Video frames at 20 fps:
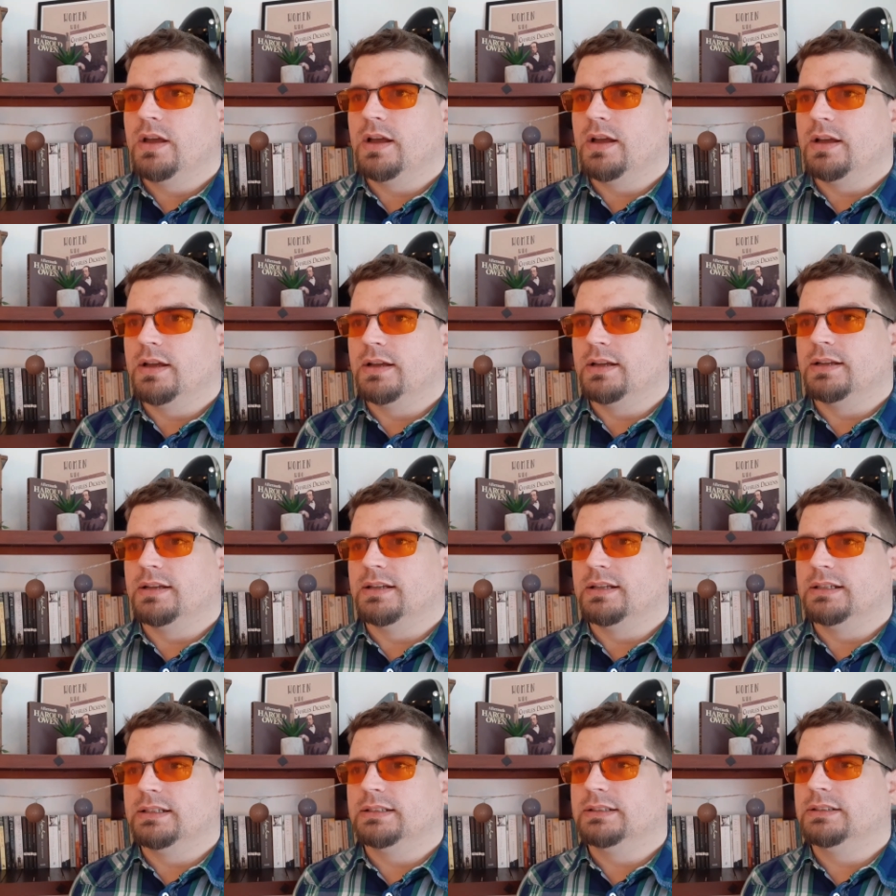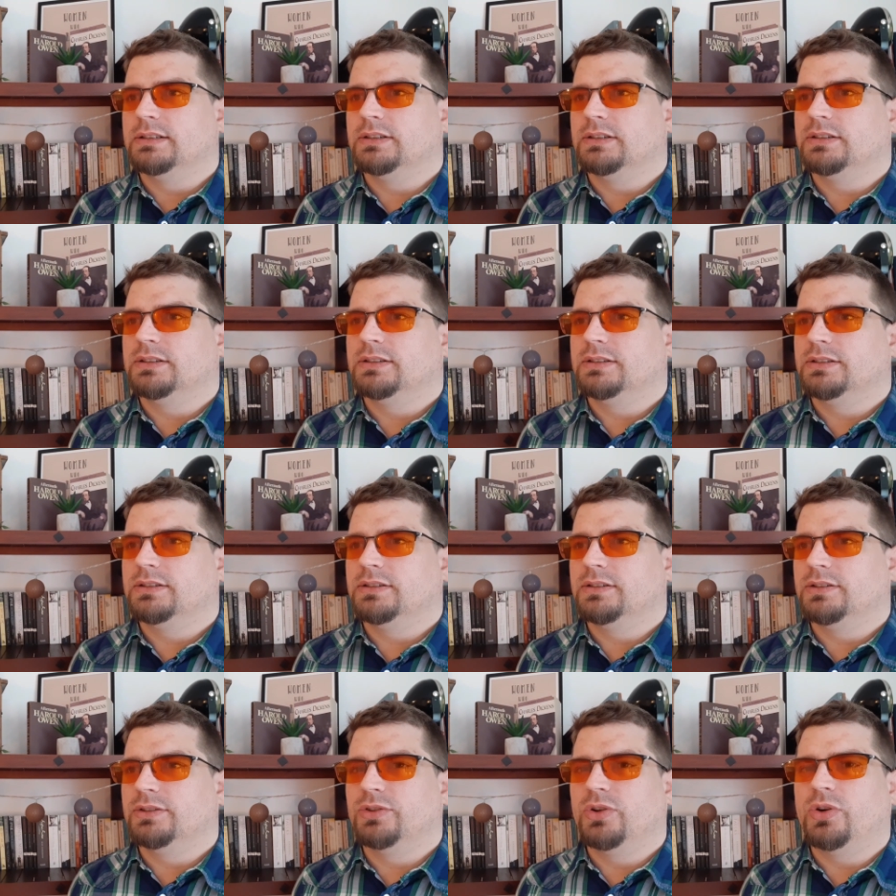
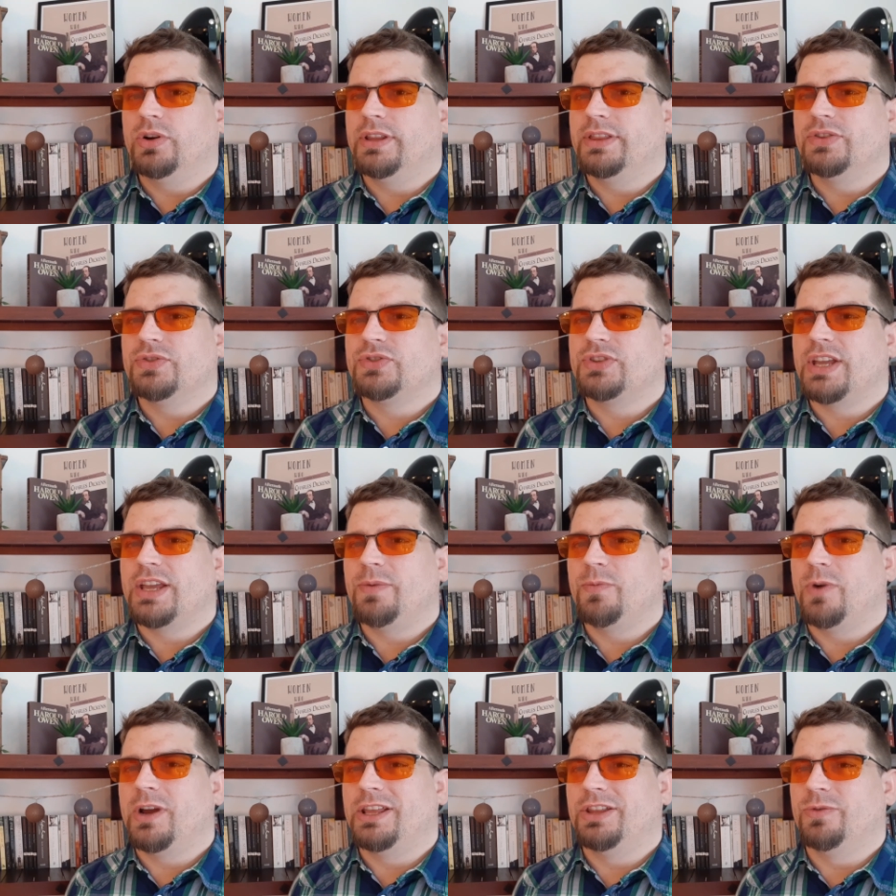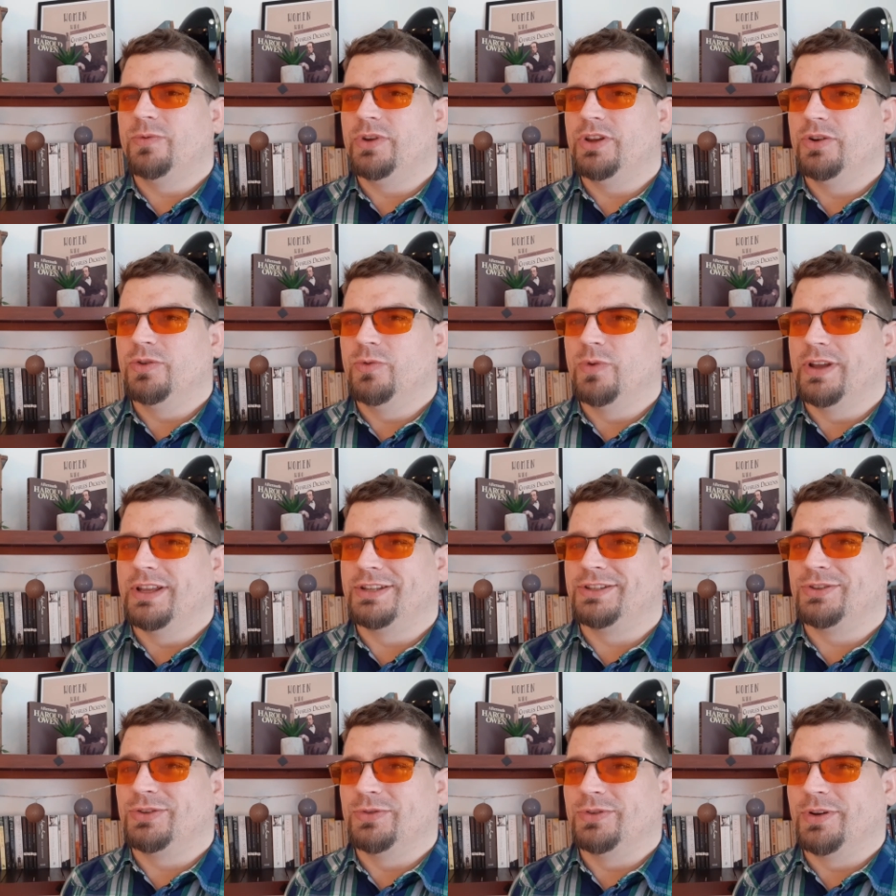not in the same way that we
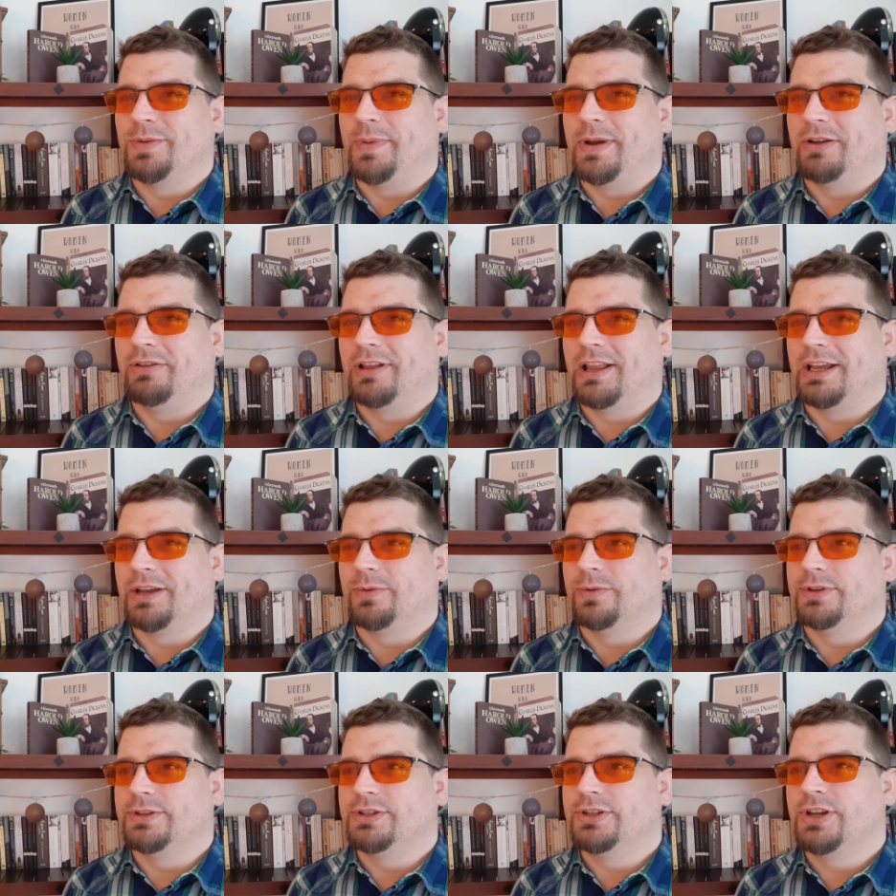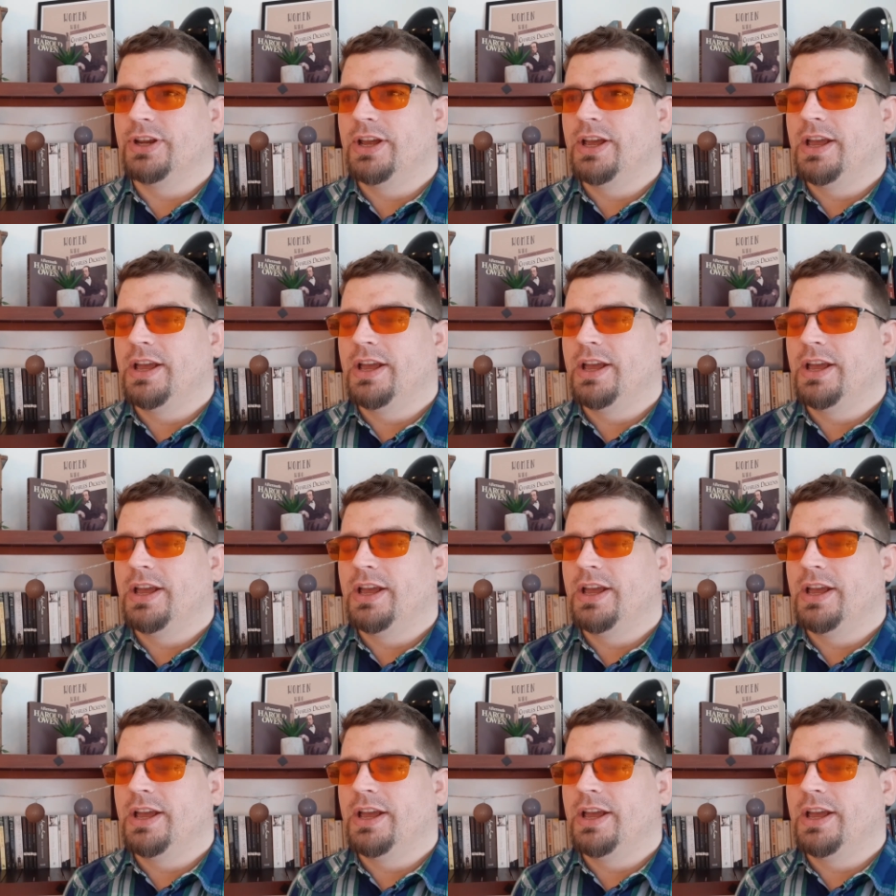always talk about language.